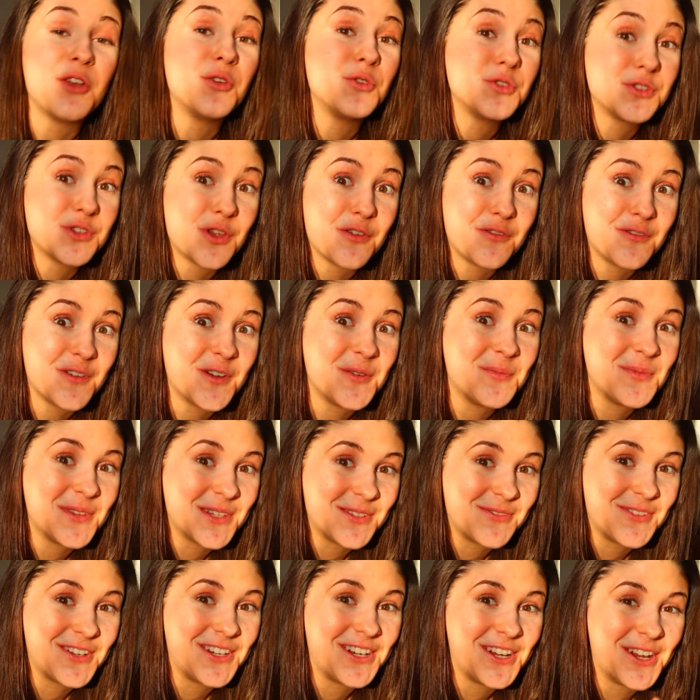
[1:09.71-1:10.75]
and also film this
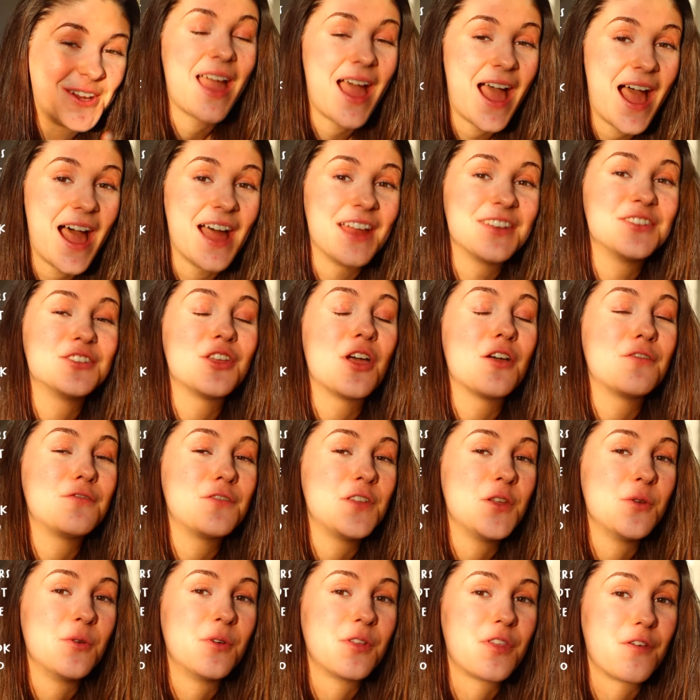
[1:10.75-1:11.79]
video and a
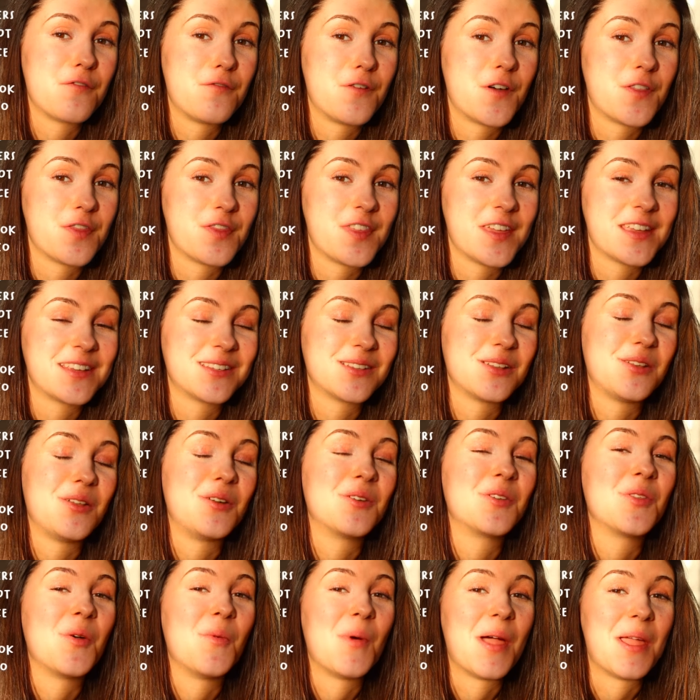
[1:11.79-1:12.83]
few other fun things
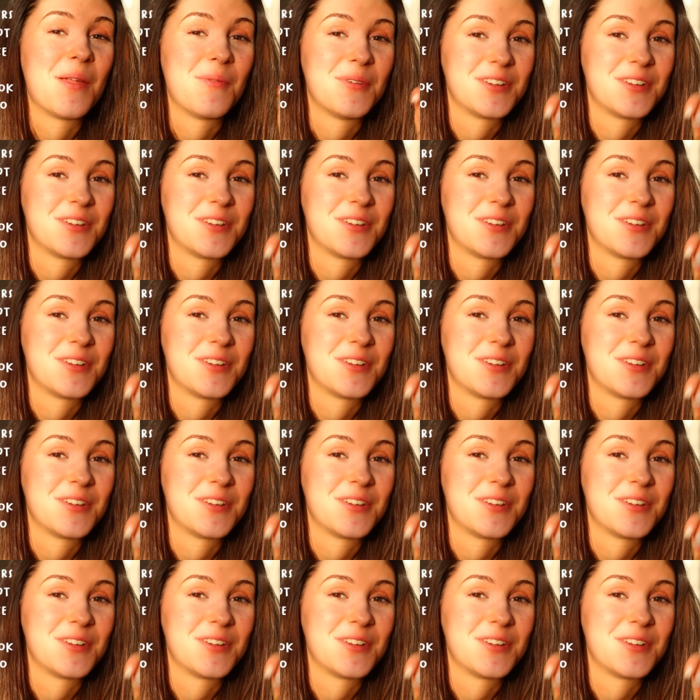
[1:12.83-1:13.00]
along the way